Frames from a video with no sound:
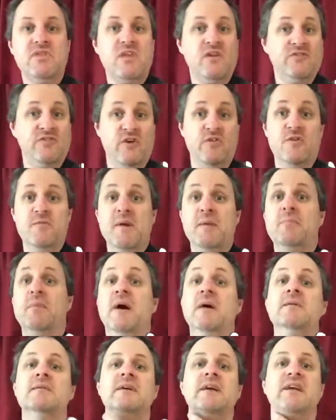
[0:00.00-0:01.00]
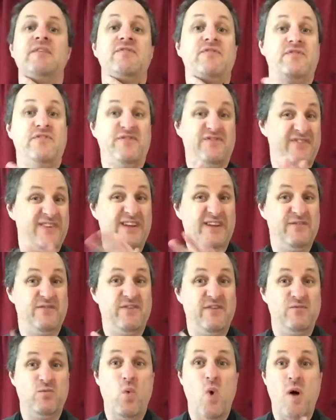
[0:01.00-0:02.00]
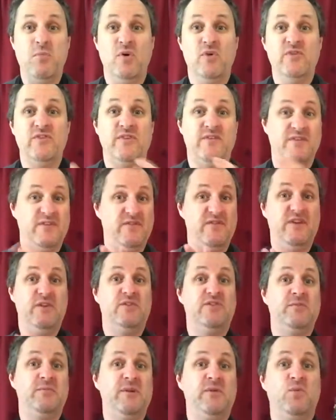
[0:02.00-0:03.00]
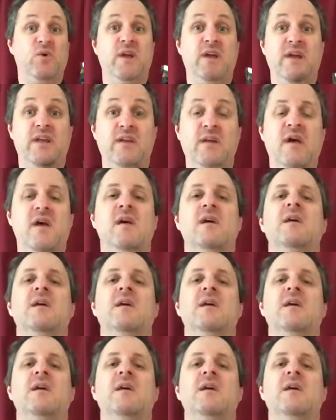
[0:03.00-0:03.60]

So remember, if it wobbles, if it feels a bit weird,